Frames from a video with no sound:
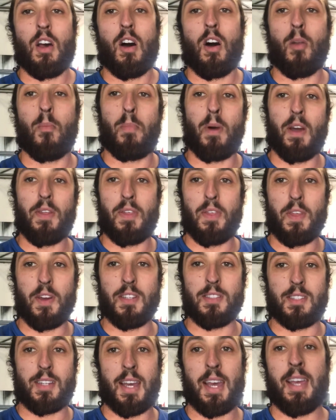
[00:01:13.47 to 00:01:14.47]
On both of
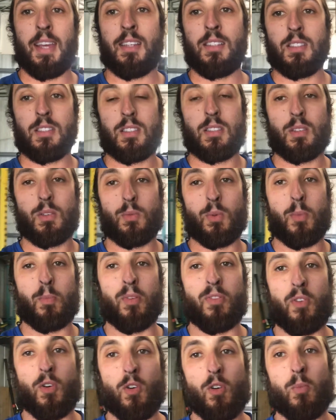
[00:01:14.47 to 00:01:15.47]
those days, we
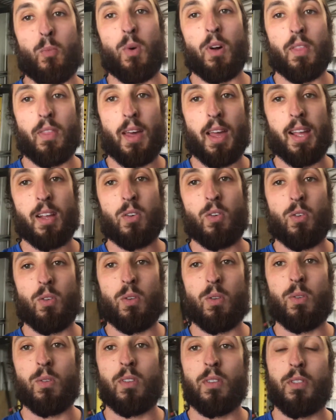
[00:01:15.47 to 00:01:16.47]
perform what they
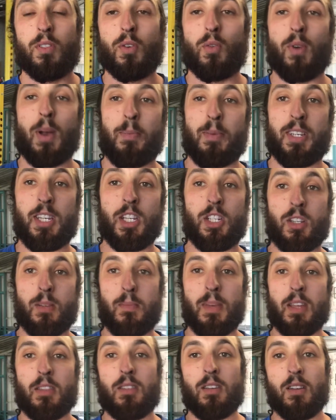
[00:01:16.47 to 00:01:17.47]
call the repetition
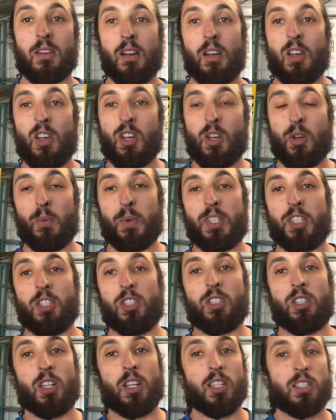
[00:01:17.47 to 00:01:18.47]
method, which is
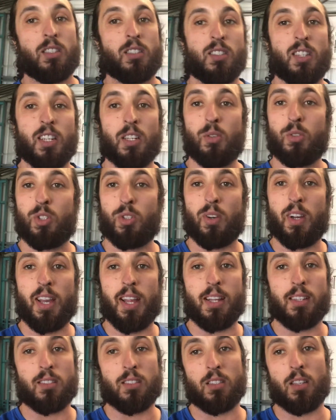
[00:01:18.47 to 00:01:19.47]
just single joint
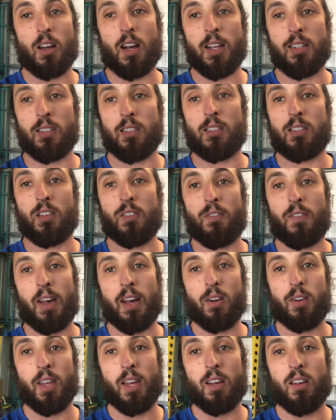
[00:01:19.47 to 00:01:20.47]
exercises to
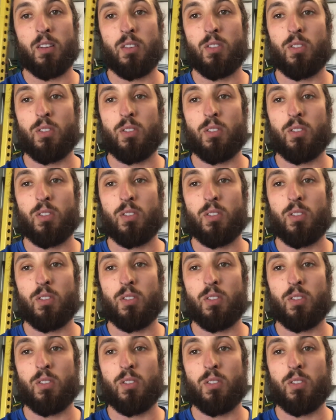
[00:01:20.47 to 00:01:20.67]
failure.